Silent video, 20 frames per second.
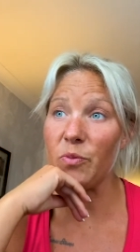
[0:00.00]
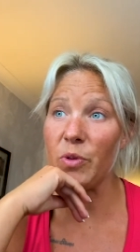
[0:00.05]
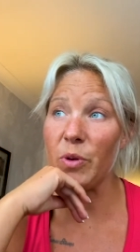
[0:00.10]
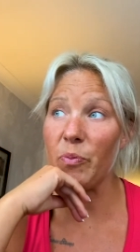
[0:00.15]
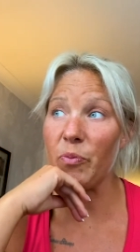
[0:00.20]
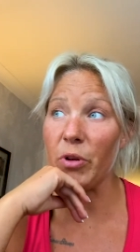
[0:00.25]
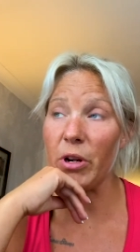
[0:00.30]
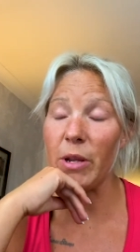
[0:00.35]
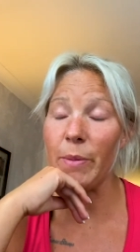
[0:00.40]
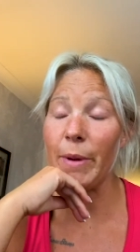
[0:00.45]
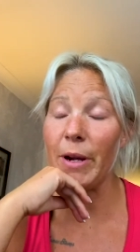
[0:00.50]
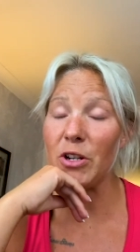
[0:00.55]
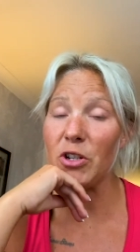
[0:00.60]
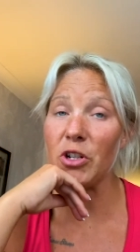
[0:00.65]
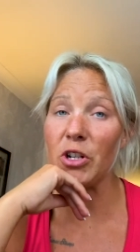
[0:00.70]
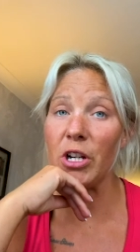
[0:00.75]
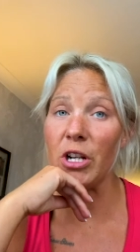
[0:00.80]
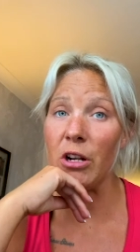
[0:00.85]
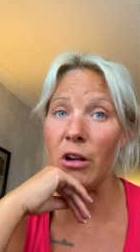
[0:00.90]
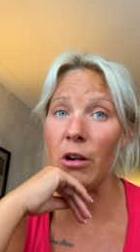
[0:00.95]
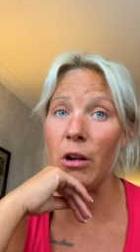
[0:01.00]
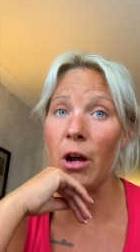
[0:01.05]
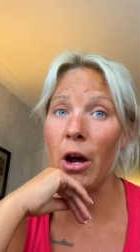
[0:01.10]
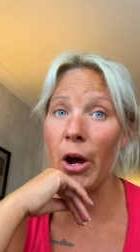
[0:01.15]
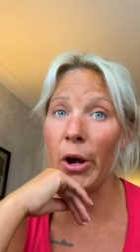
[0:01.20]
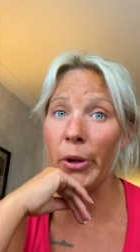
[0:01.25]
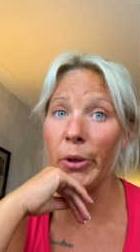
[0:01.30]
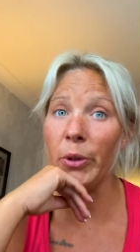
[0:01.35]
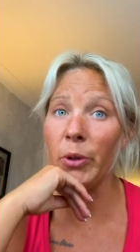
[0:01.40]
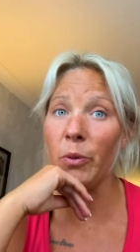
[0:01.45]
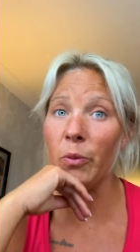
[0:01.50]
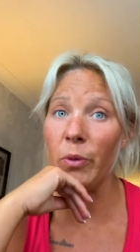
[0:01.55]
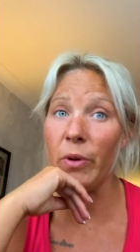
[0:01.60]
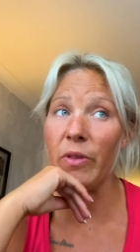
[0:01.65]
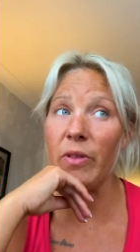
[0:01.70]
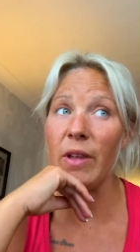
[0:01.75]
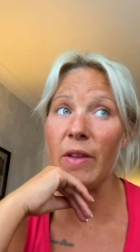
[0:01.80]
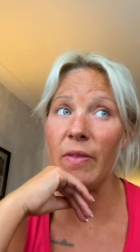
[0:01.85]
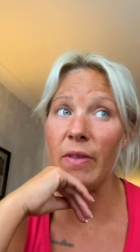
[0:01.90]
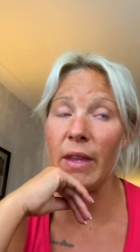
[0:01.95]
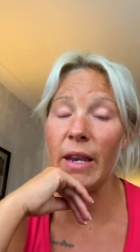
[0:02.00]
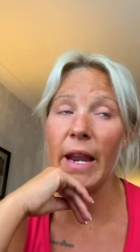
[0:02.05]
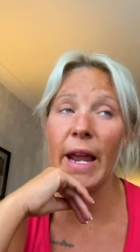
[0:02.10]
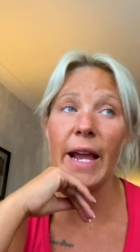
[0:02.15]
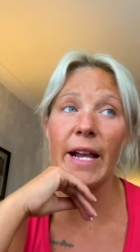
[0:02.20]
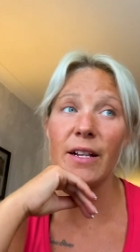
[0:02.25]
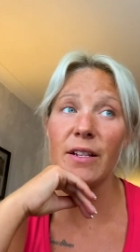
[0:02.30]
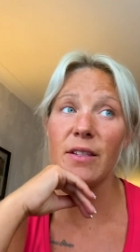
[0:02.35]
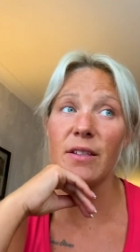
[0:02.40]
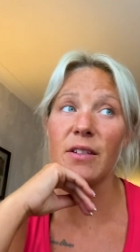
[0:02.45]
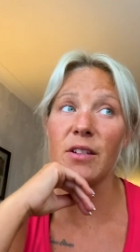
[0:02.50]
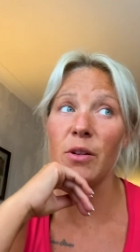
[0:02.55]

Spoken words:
We're pretty much going to know within the next